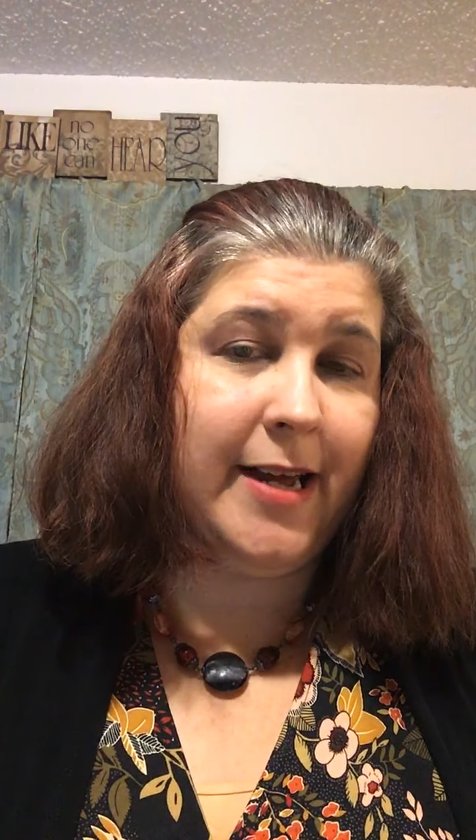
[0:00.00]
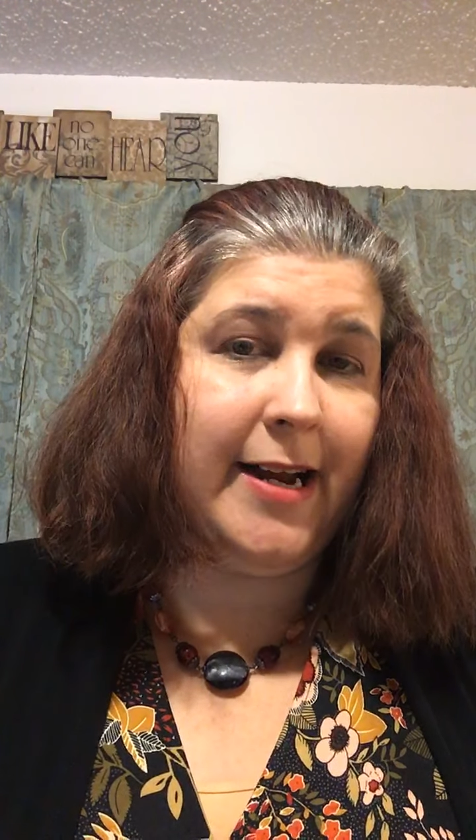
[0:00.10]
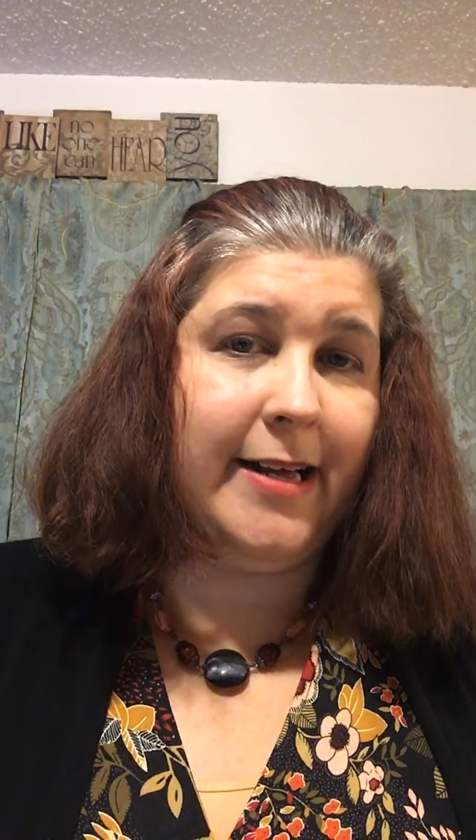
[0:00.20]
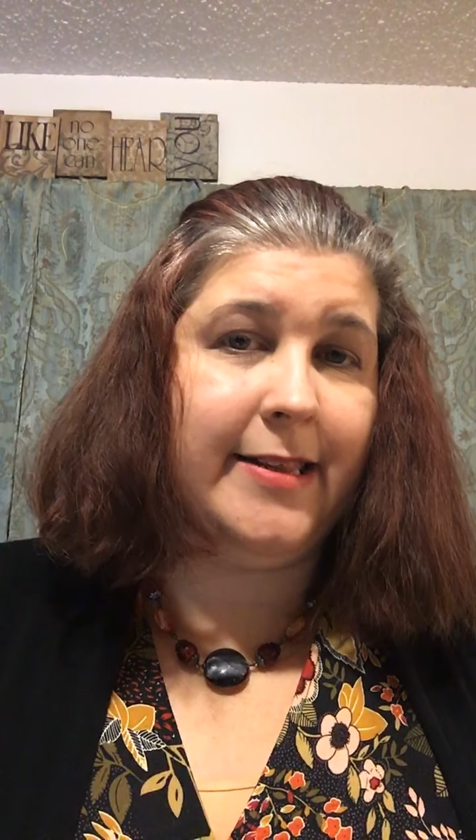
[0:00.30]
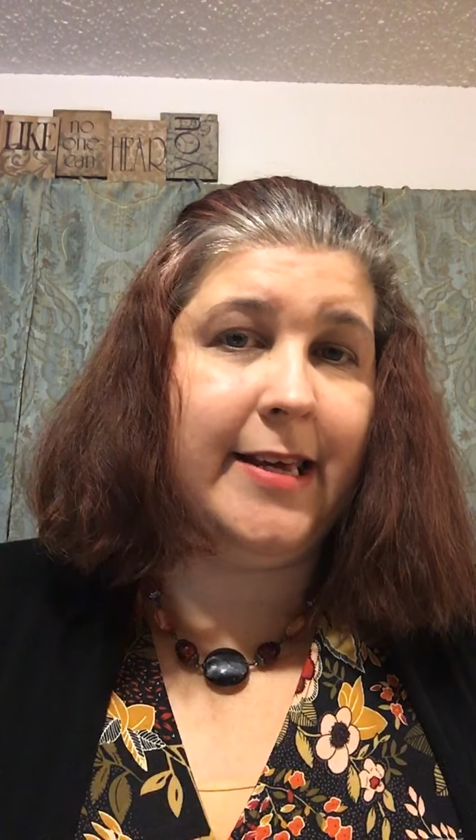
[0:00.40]

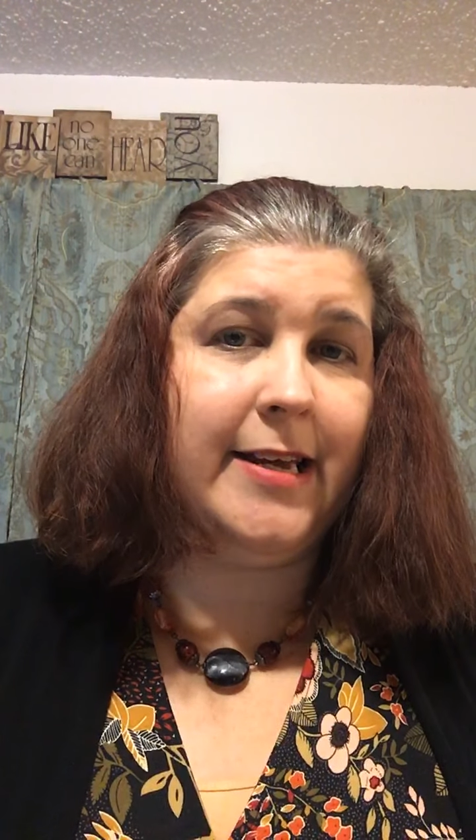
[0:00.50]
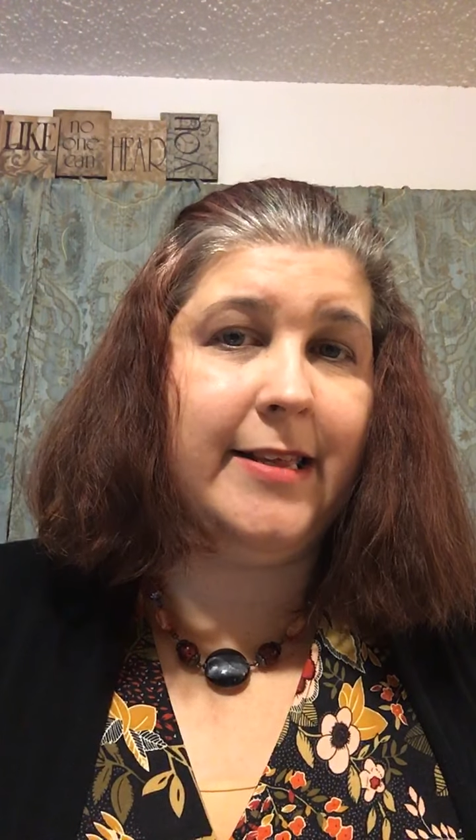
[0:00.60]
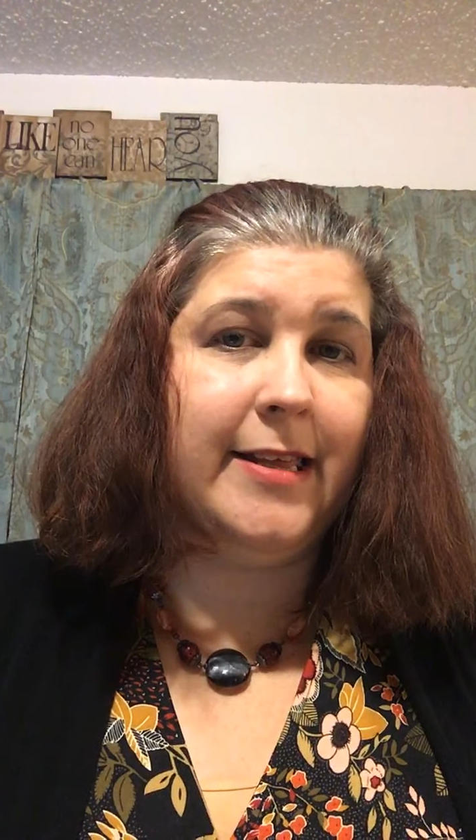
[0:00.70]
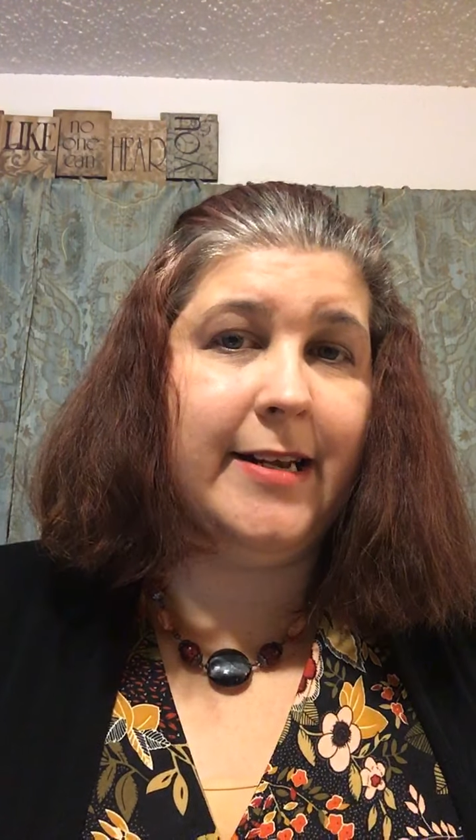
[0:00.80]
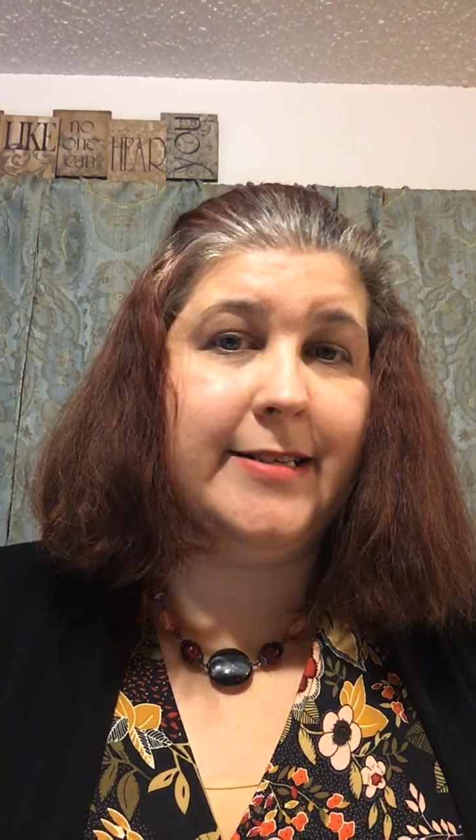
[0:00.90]
And I
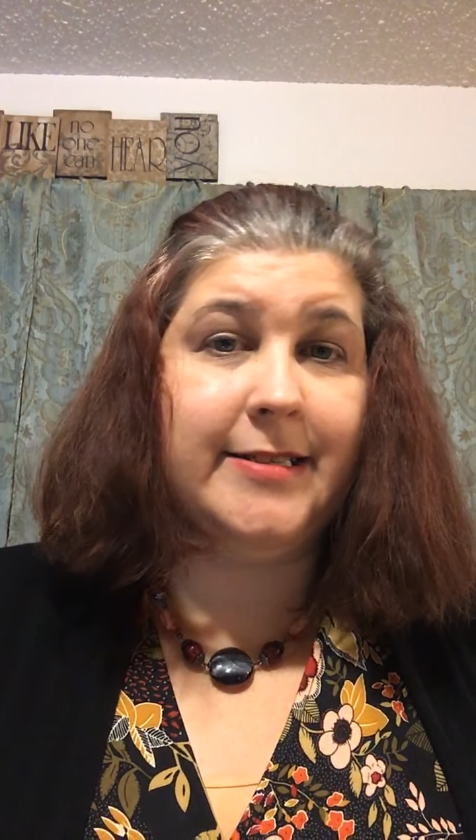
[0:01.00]
think that it's